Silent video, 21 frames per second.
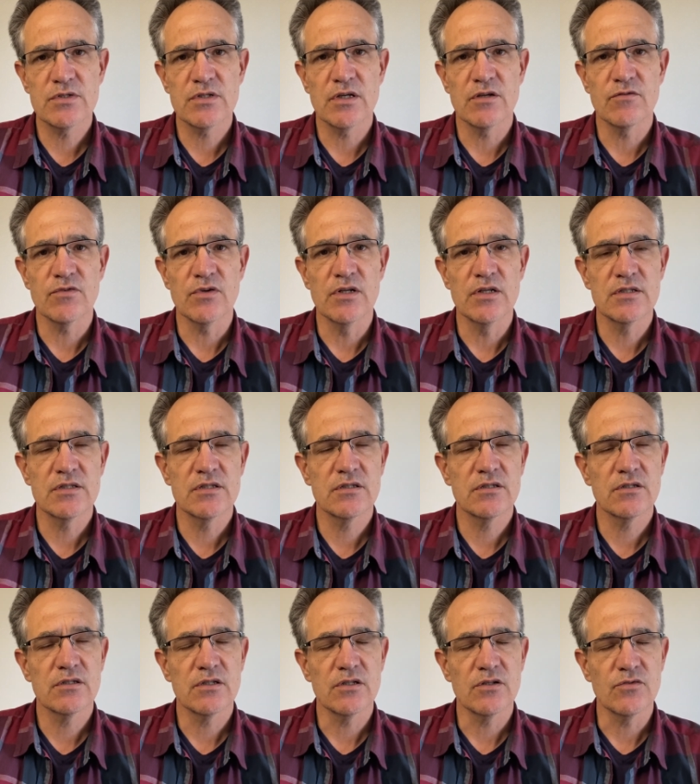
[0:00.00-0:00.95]
if you
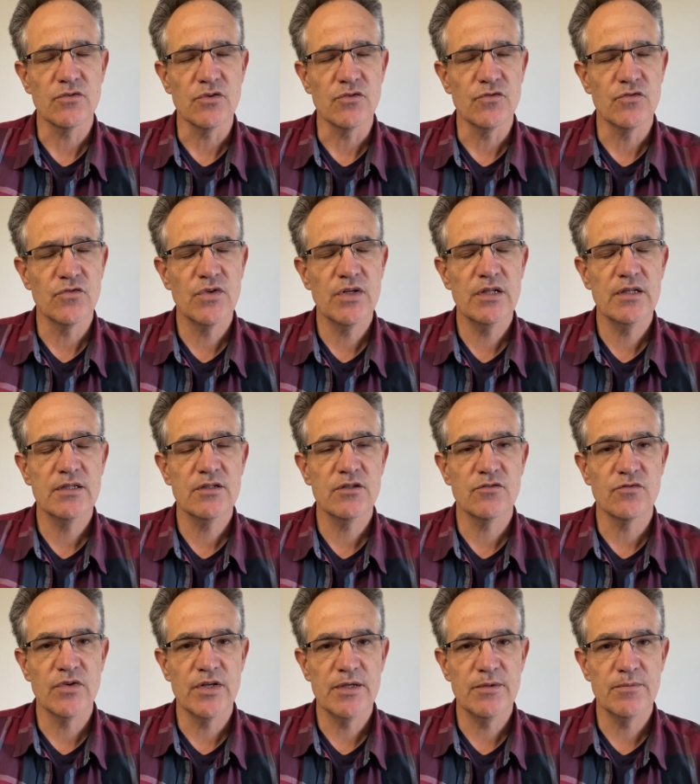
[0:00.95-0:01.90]
listen, if you feel it
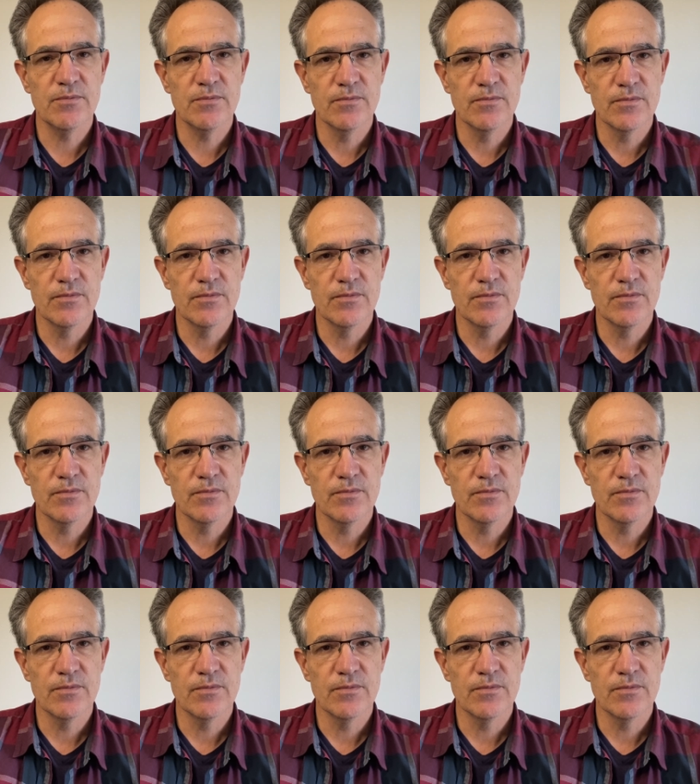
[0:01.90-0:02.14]
very